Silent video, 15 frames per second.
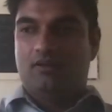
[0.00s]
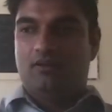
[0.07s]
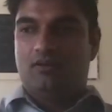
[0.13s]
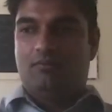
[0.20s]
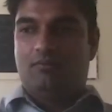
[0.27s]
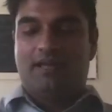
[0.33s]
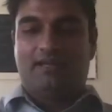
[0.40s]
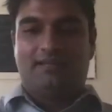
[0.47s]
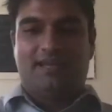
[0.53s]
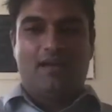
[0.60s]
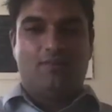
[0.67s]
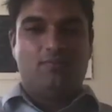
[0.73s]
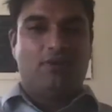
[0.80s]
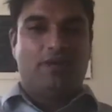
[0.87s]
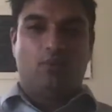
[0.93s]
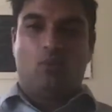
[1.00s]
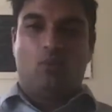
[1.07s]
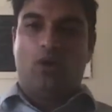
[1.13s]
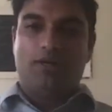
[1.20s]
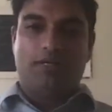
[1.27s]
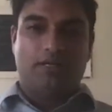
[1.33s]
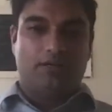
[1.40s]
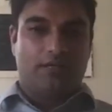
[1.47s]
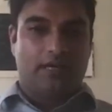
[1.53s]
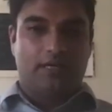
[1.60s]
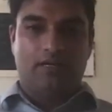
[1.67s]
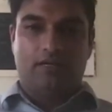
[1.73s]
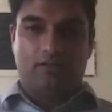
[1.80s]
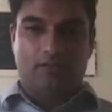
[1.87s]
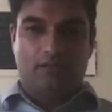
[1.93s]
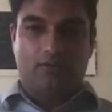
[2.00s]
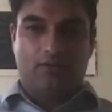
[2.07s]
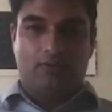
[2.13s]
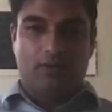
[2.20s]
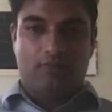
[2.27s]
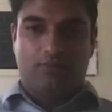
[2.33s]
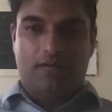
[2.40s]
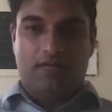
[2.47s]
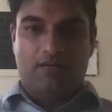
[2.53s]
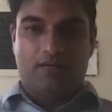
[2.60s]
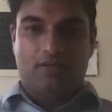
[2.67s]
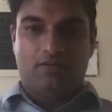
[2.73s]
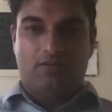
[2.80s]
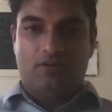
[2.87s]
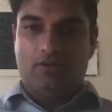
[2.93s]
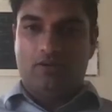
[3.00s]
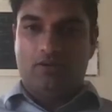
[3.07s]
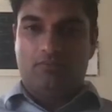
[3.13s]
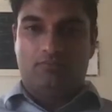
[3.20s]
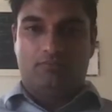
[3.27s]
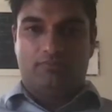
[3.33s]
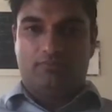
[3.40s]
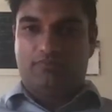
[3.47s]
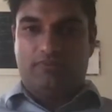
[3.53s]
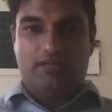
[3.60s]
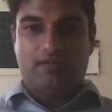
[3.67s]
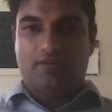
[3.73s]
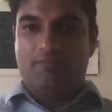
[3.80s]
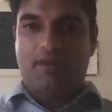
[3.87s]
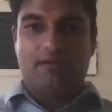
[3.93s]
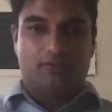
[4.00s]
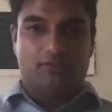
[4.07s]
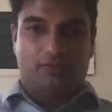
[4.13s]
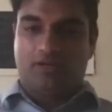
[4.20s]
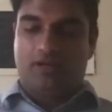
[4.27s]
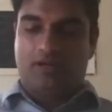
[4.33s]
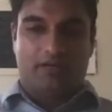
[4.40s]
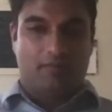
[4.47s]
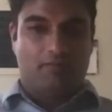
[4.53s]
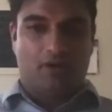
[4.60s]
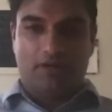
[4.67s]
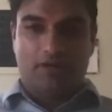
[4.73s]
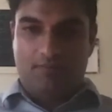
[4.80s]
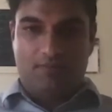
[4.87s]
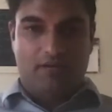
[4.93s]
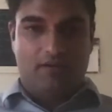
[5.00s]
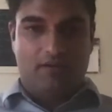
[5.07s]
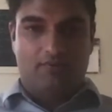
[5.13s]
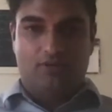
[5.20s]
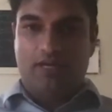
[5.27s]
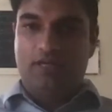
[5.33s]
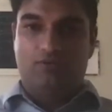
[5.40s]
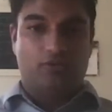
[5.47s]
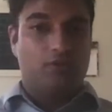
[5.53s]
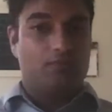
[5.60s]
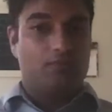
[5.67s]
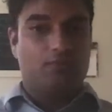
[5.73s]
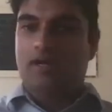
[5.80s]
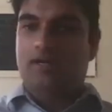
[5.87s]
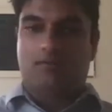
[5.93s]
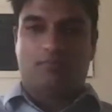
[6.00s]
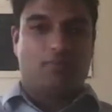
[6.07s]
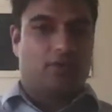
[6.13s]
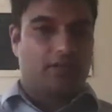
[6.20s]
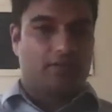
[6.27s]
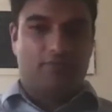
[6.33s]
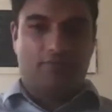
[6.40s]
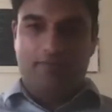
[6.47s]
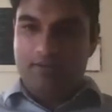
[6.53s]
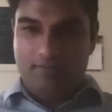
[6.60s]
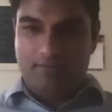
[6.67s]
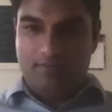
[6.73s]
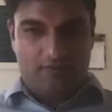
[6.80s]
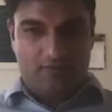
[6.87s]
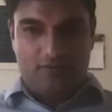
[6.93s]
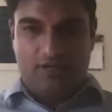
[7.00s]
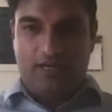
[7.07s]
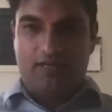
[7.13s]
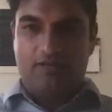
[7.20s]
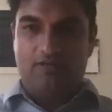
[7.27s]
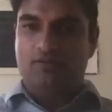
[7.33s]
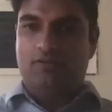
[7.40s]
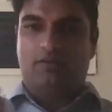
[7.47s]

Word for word: by the time you hit one year in into your run rate your fundamental target market may have changed your product market fit may have changed a